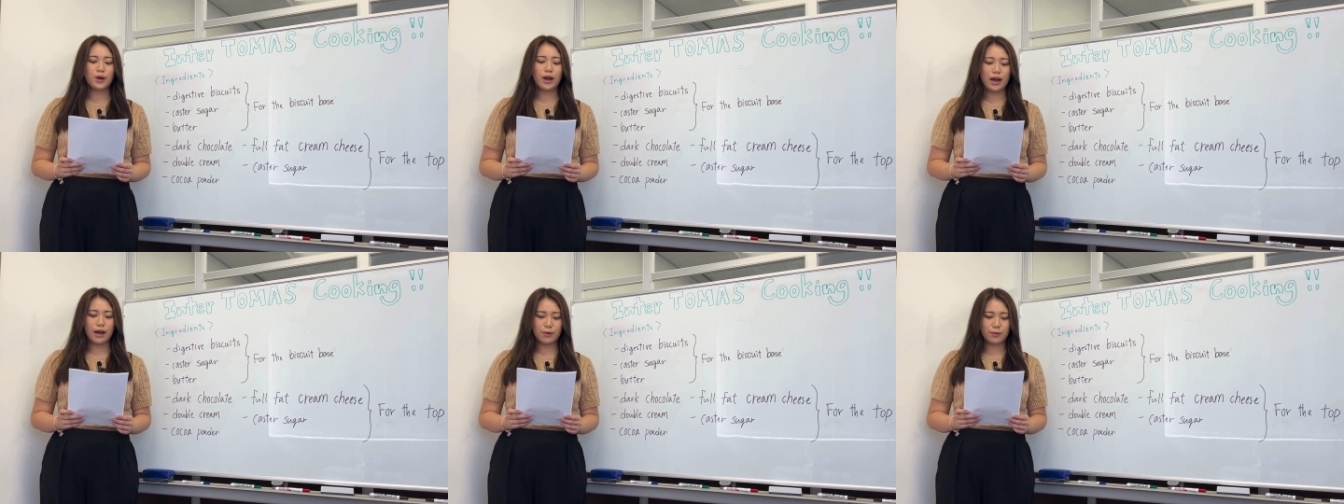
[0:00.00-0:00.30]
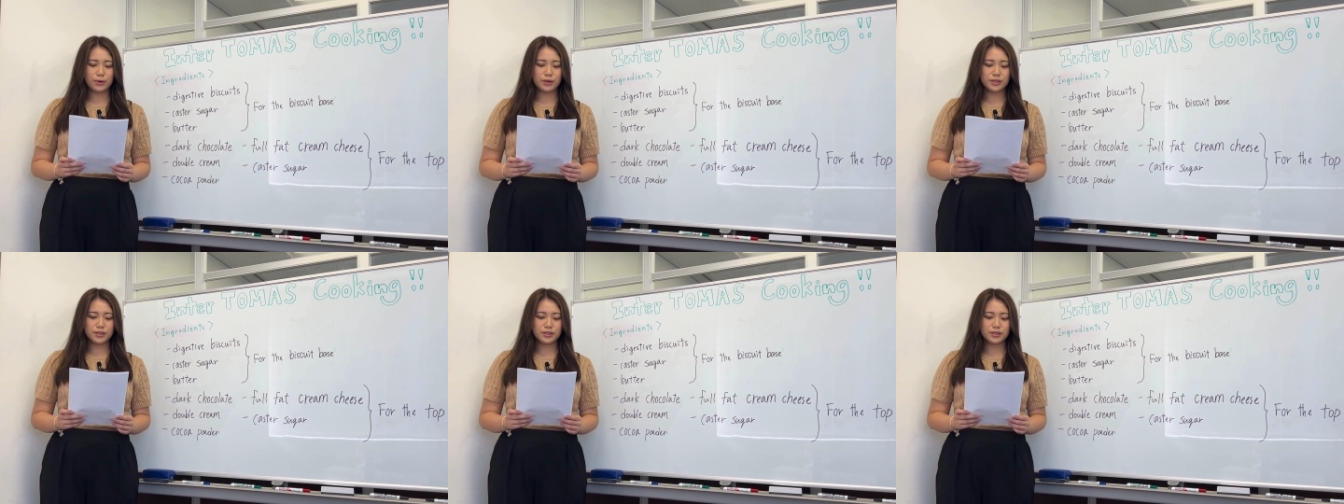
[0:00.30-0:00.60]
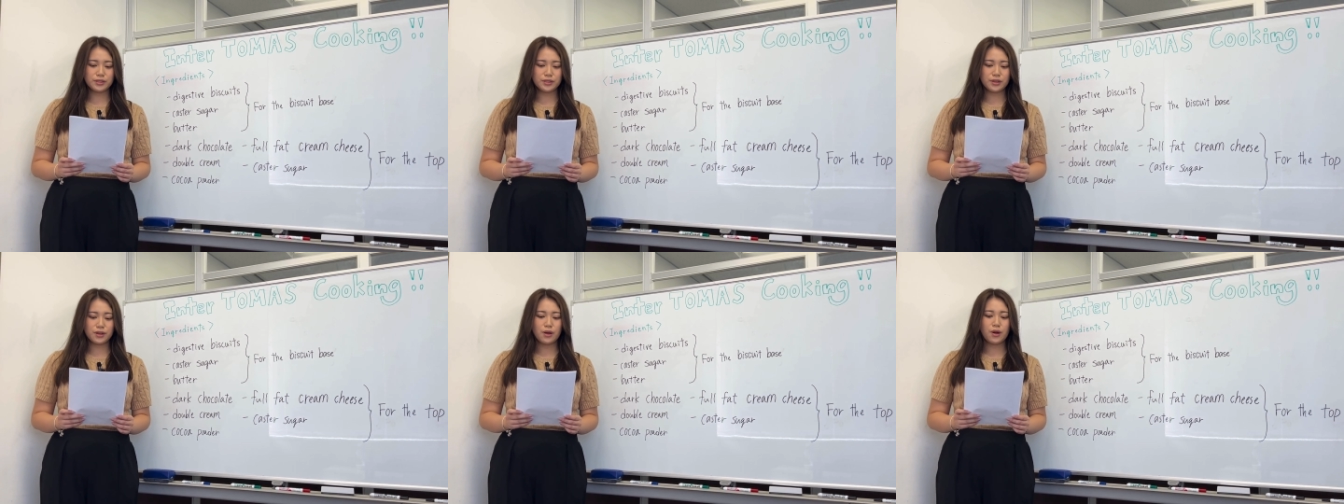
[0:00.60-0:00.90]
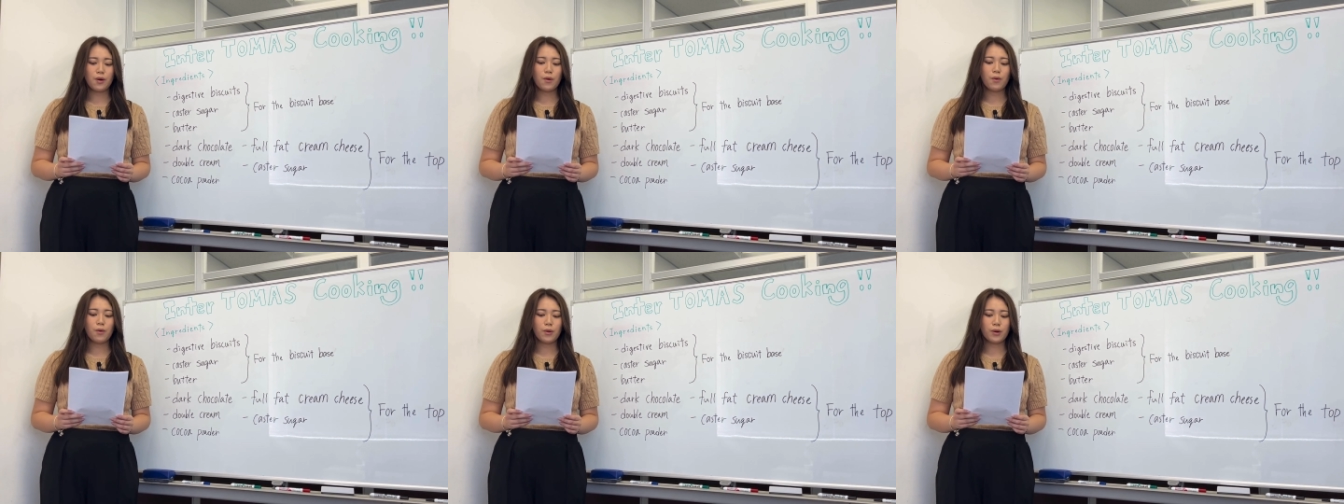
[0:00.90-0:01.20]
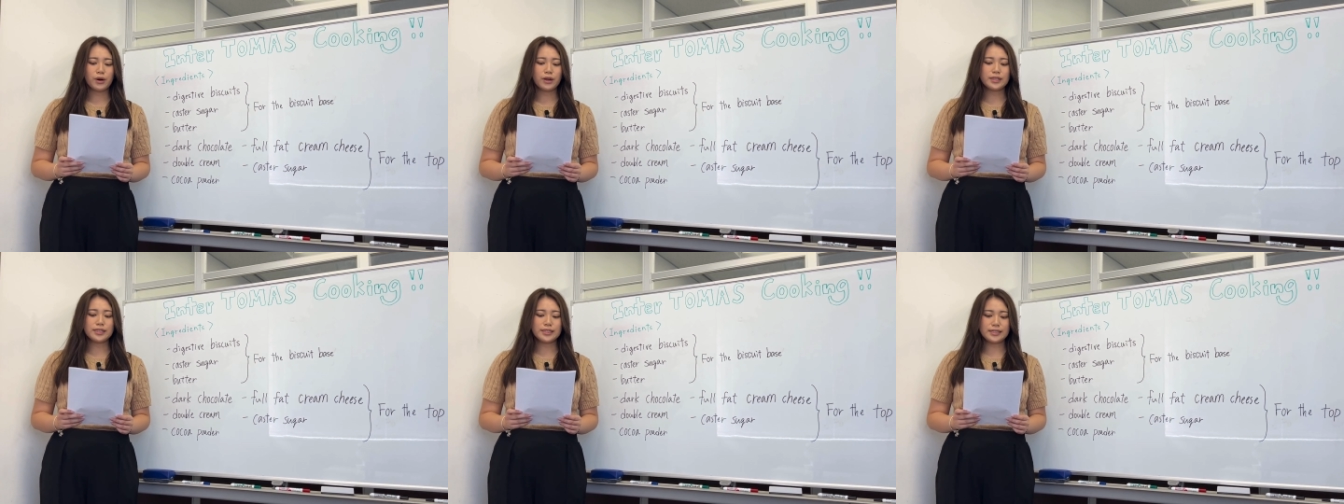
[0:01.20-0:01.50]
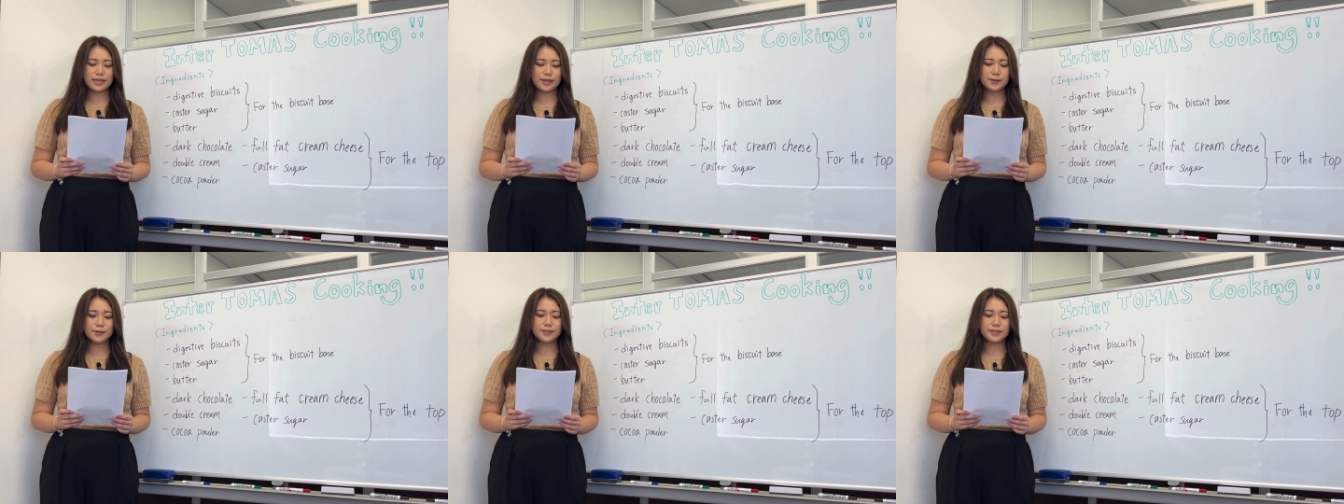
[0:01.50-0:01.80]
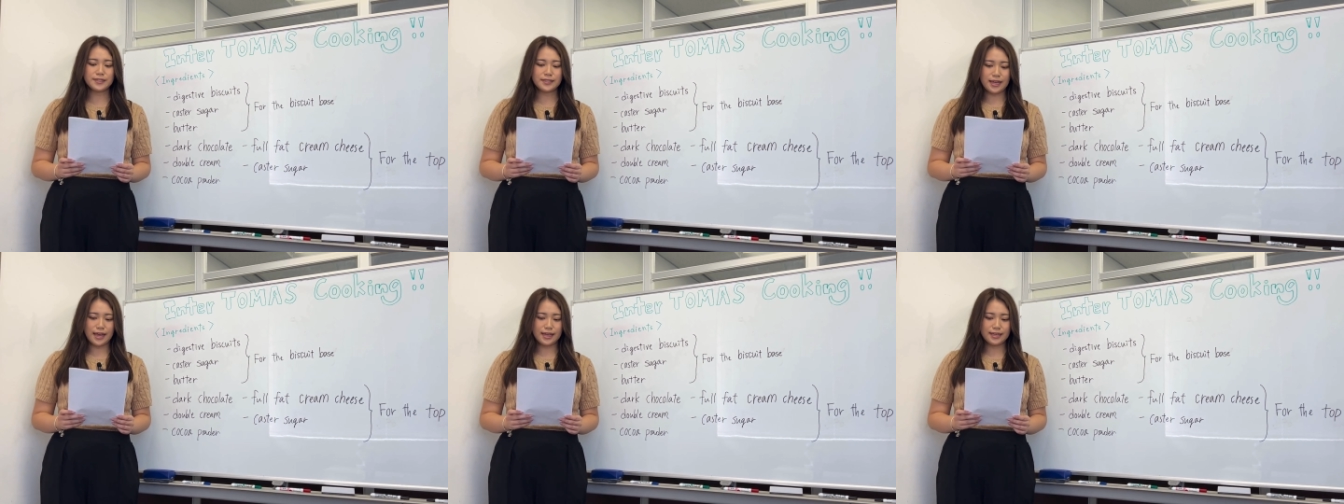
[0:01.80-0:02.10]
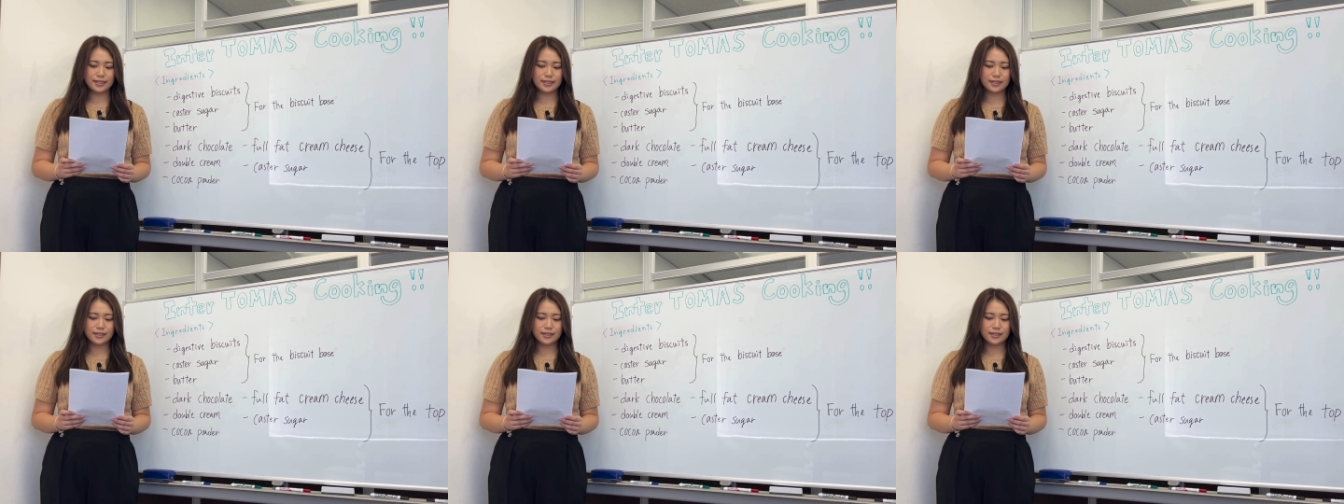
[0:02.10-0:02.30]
hours, or until set.